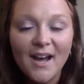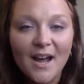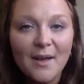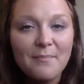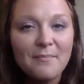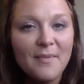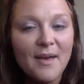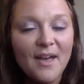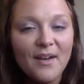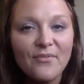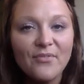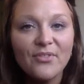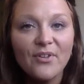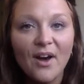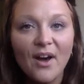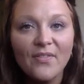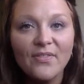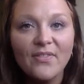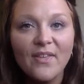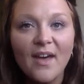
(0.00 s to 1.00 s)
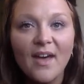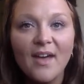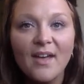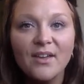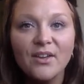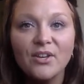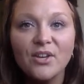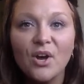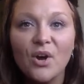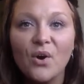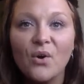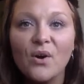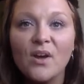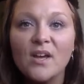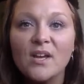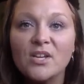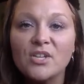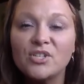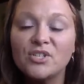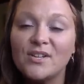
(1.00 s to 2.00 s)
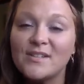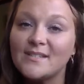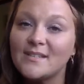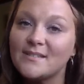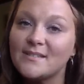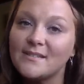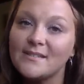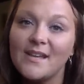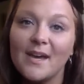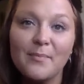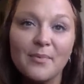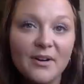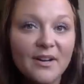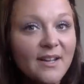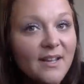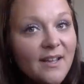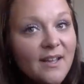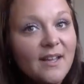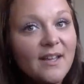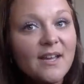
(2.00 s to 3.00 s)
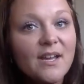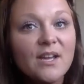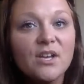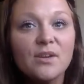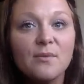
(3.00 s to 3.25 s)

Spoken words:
I may have thought that, you know, she's a celebrity.